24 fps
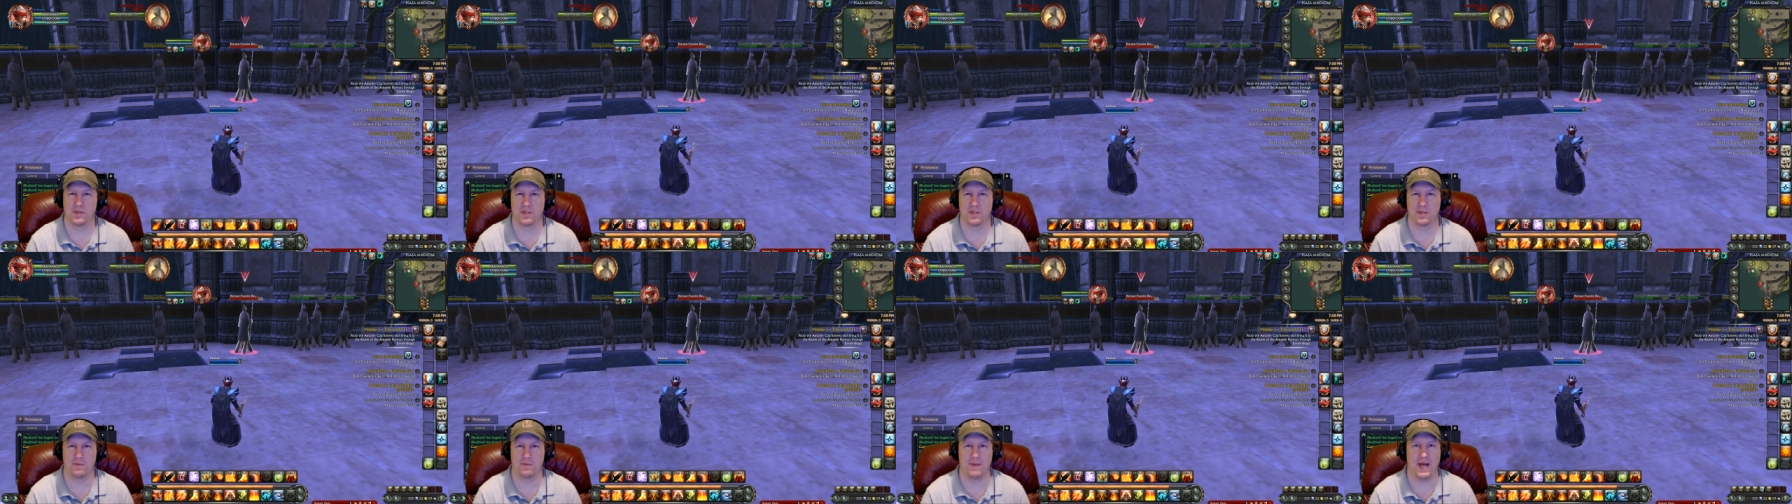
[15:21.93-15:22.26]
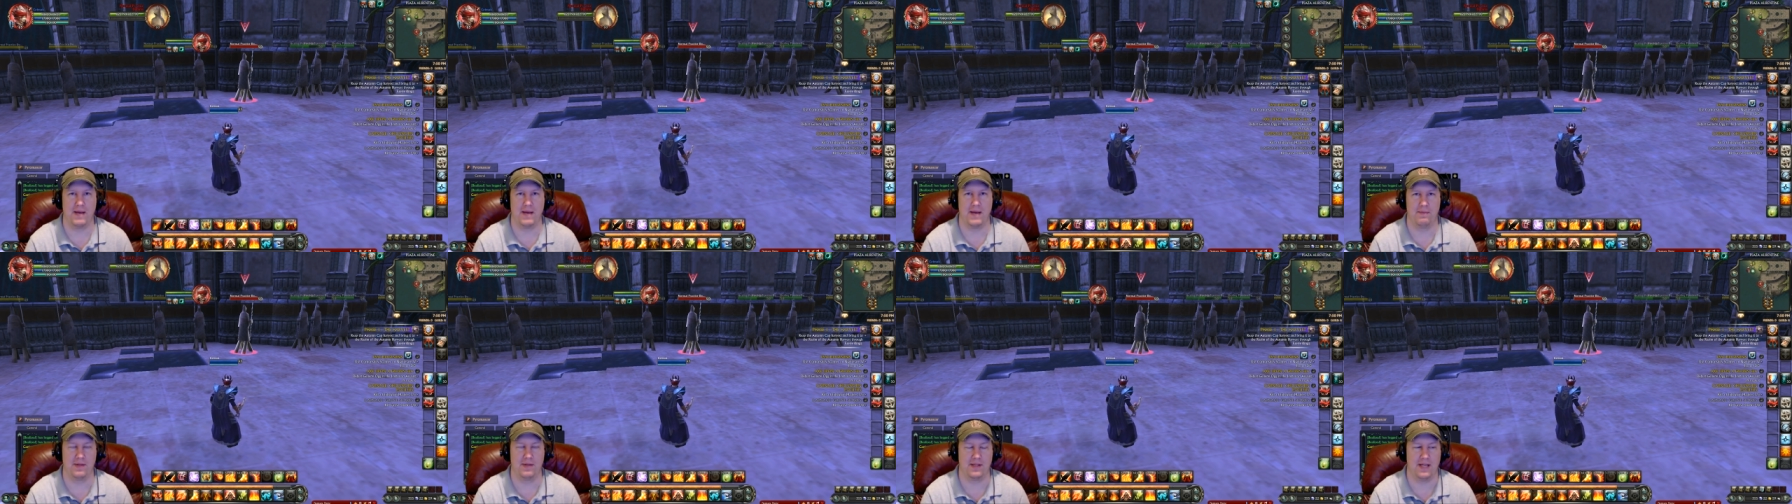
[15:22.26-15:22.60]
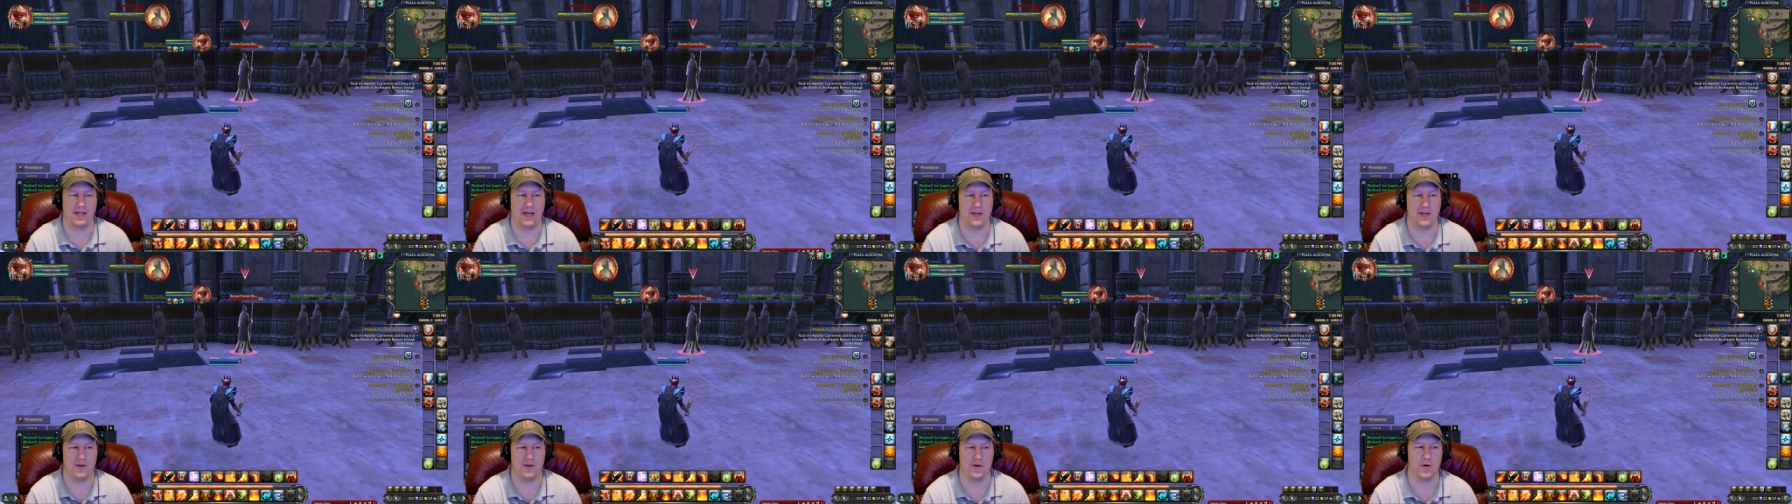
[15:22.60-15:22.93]
spamming
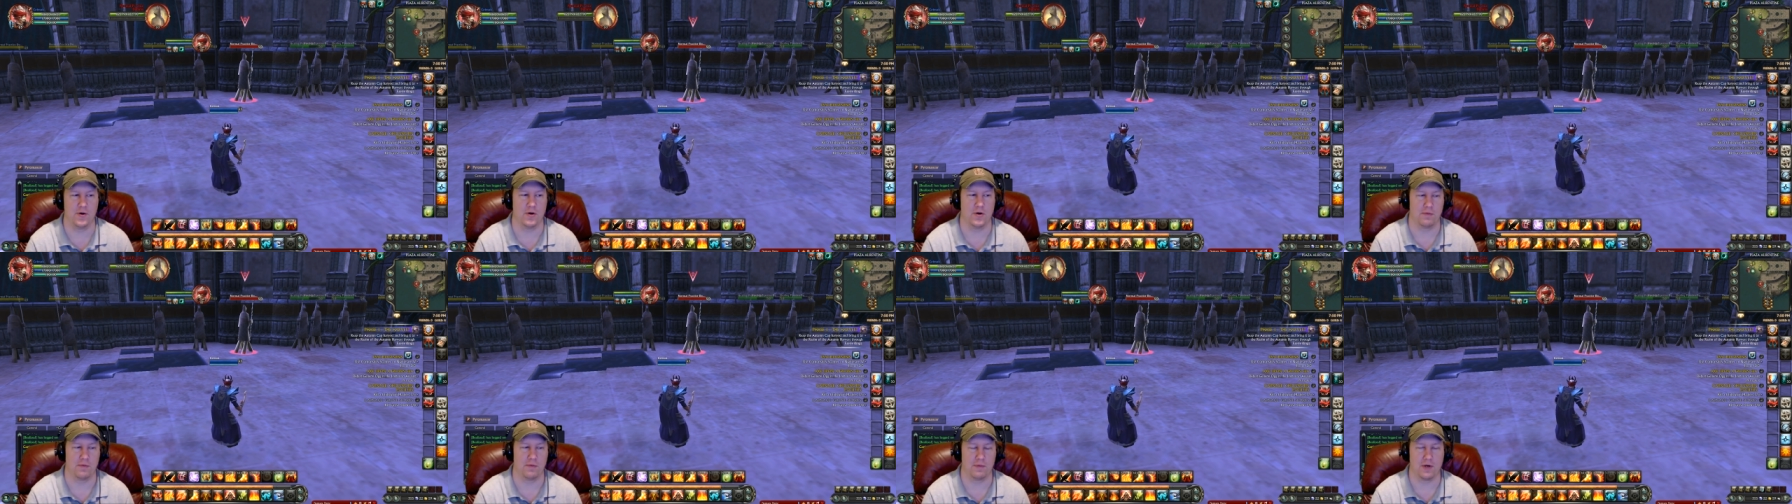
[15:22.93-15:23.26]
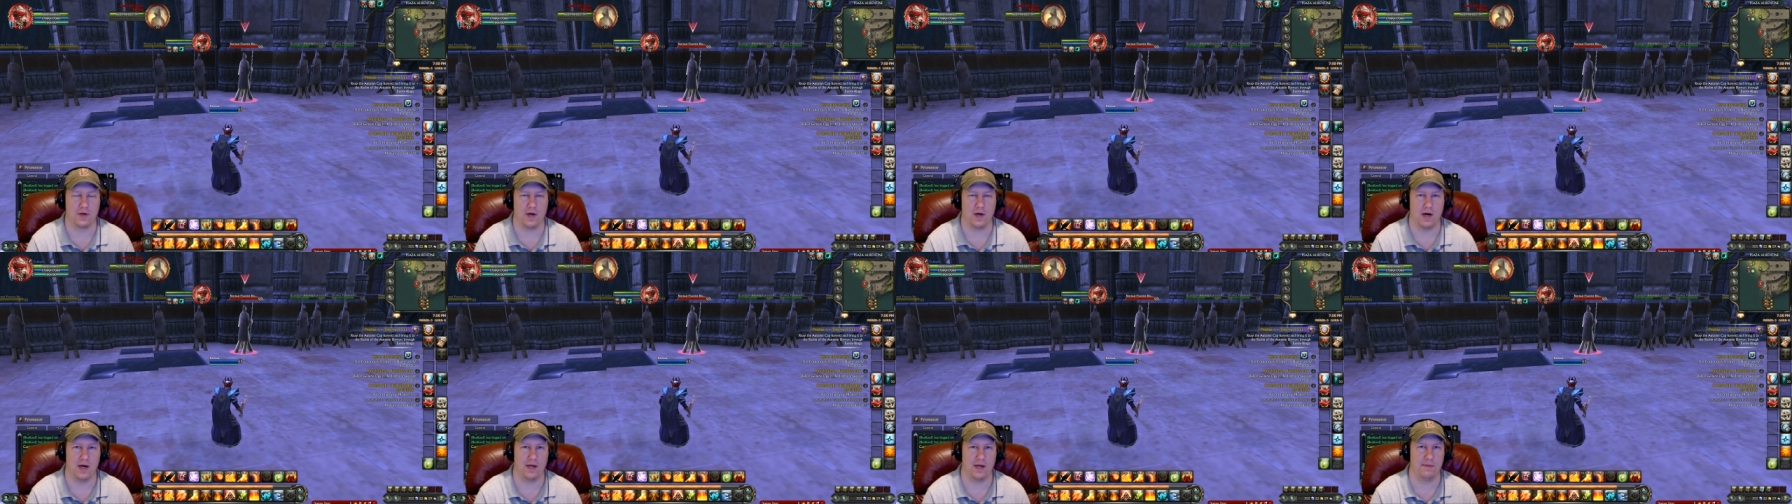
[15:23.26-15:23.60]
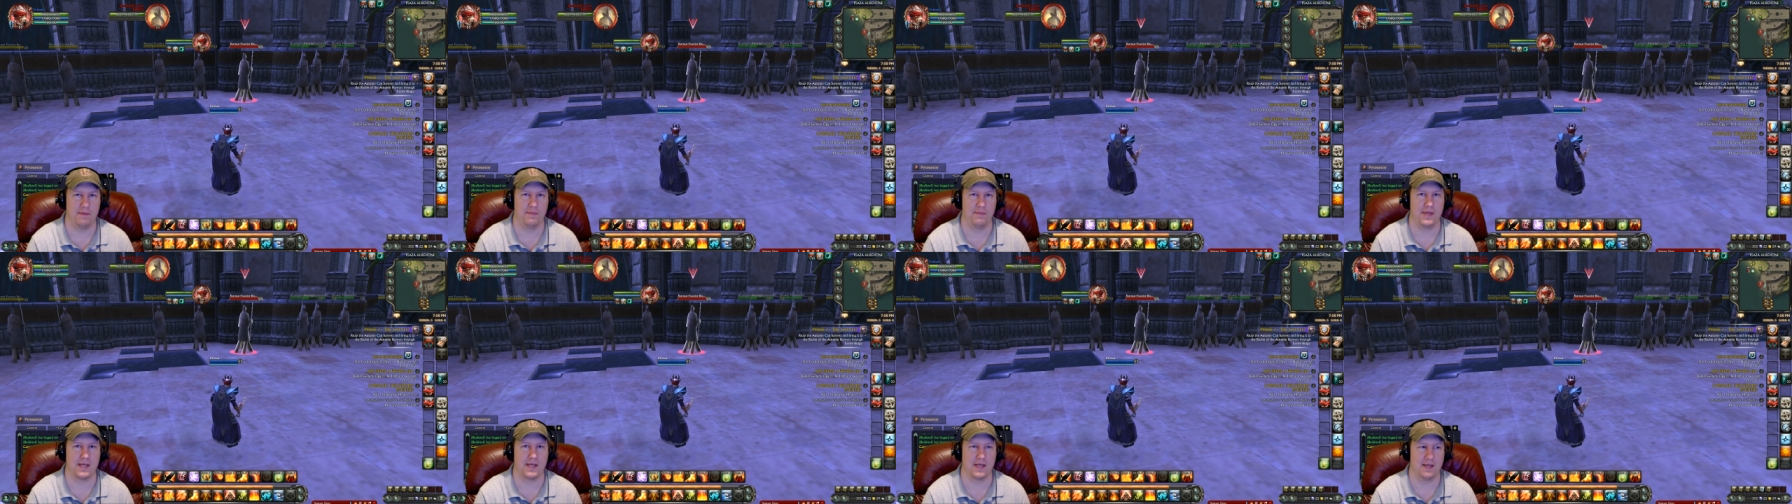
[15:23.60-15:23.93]
that Neural
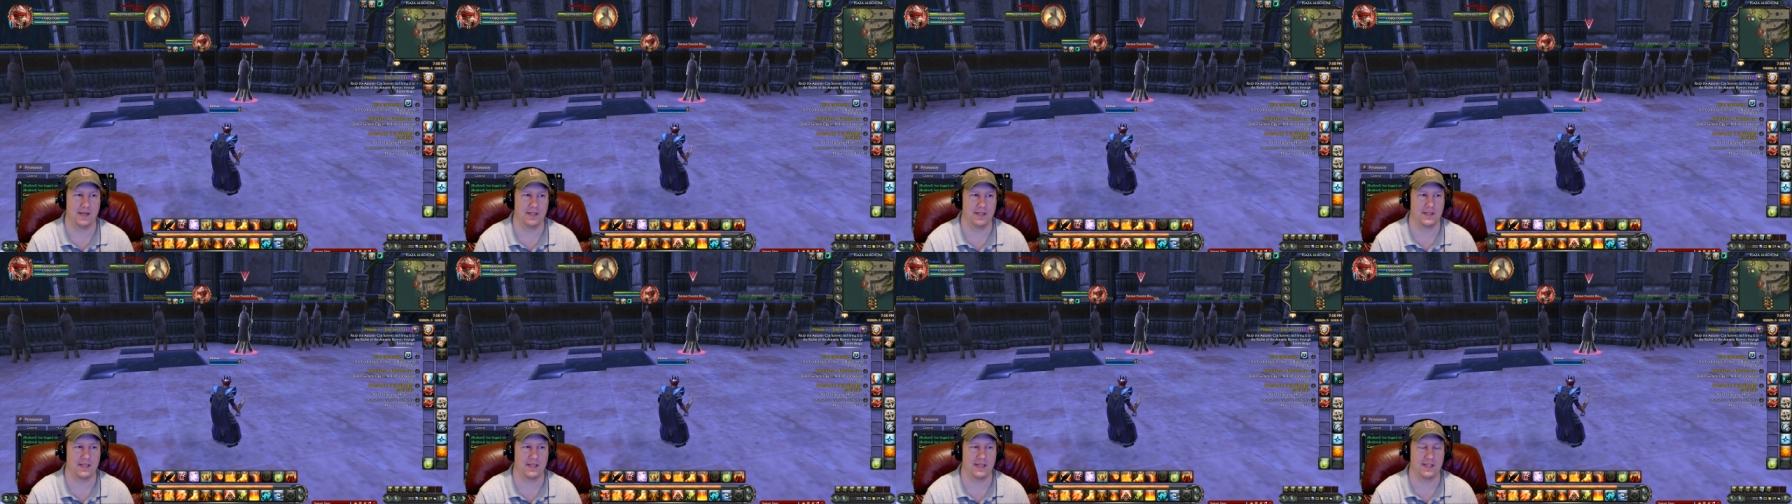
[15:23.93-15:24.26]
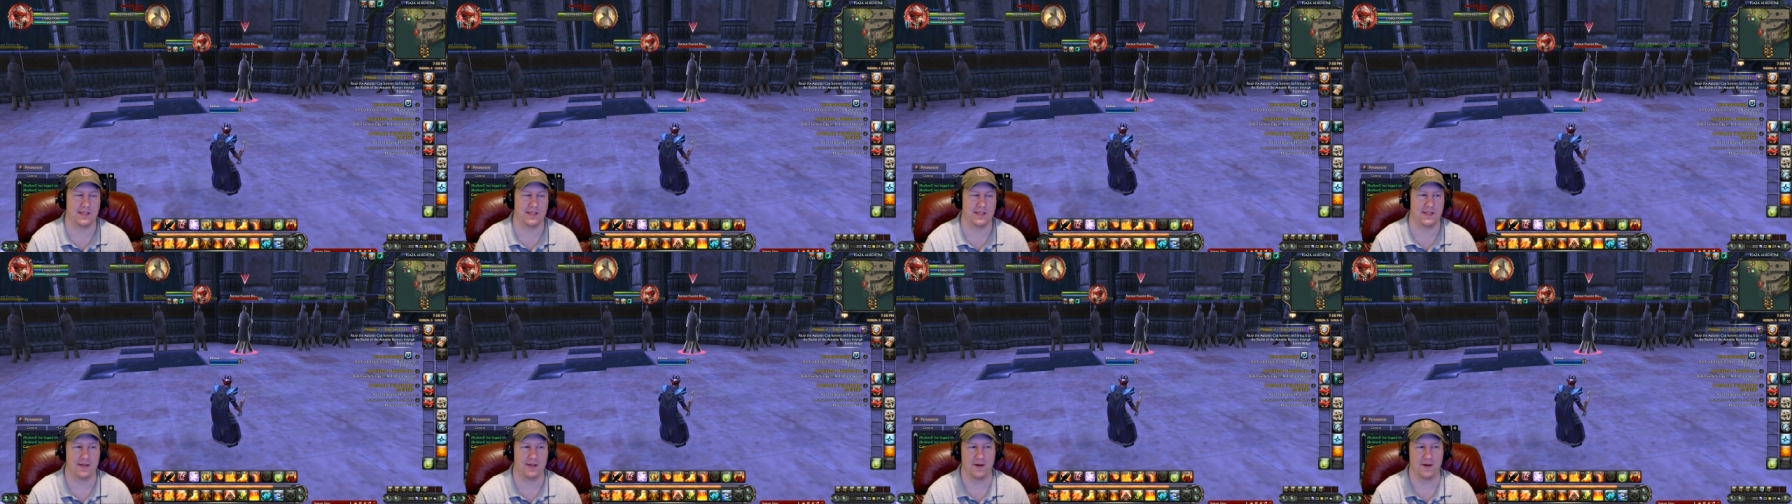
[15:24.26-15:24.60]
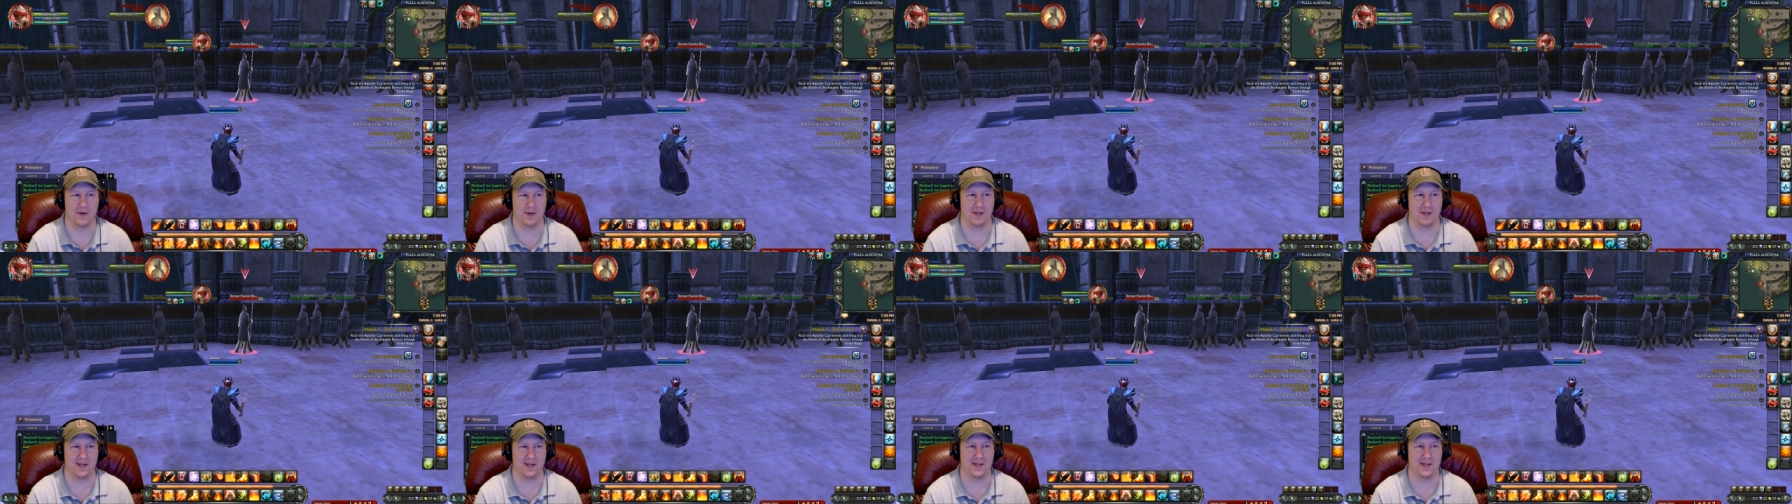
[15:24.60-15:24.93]
Prod because that's the
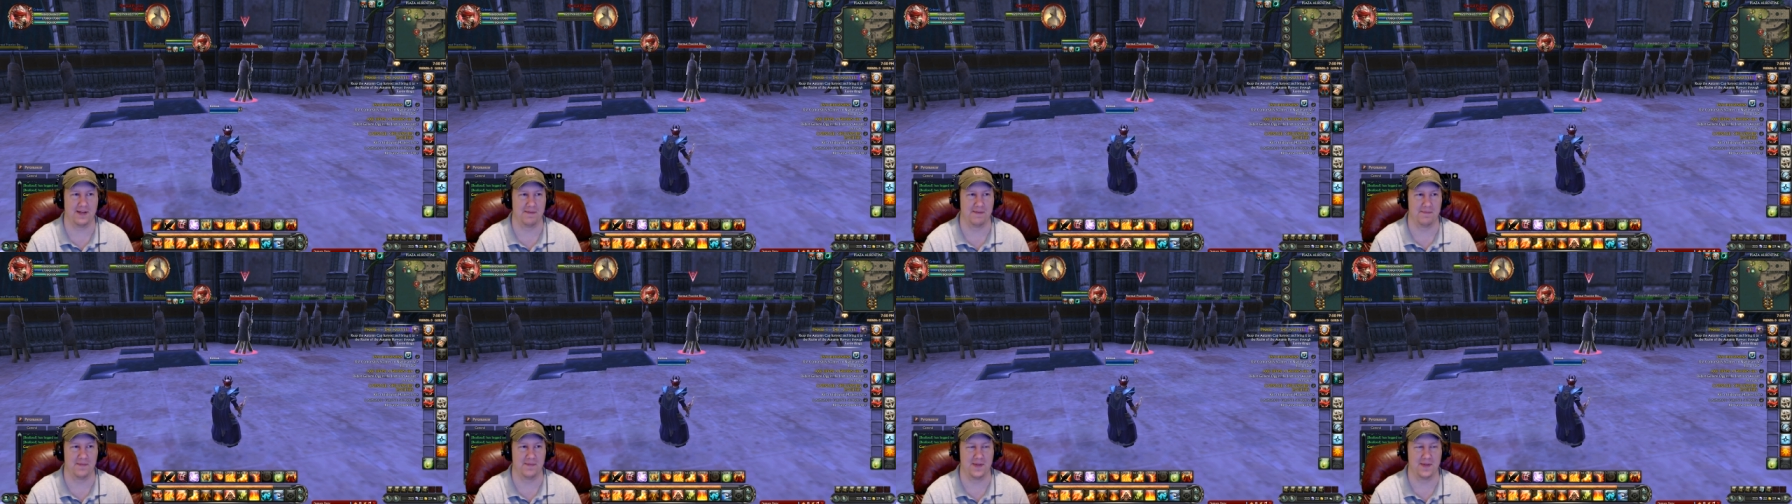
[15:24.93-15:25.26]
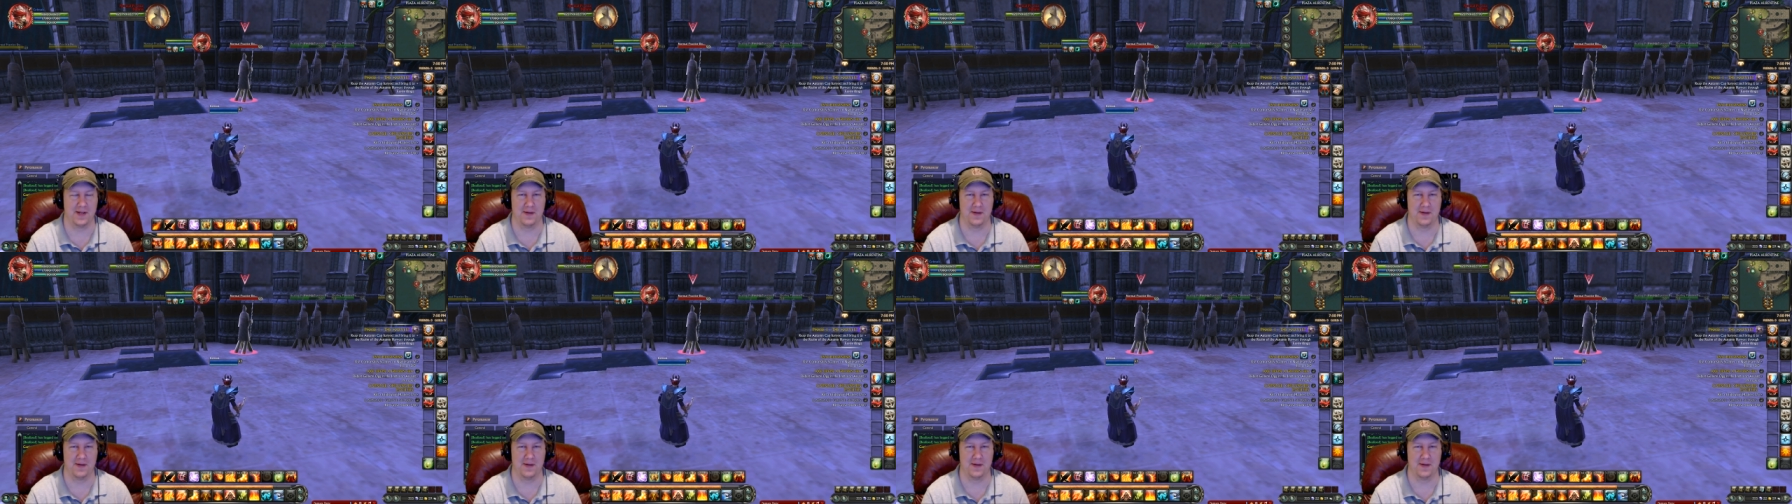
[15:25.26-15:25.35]
only